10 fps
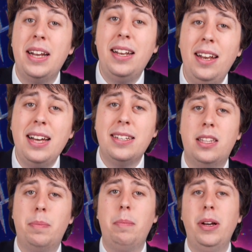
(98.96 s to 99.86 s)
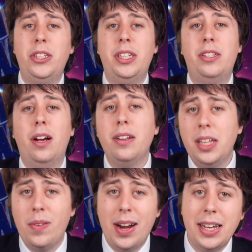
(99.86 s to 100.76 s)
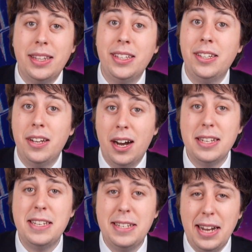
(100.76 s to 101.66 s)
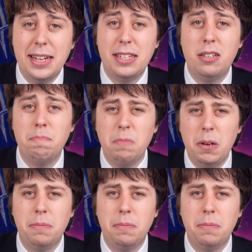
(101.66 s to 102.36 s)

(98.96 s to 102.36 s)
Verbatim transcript: But alas, the promotion is only running in the United States.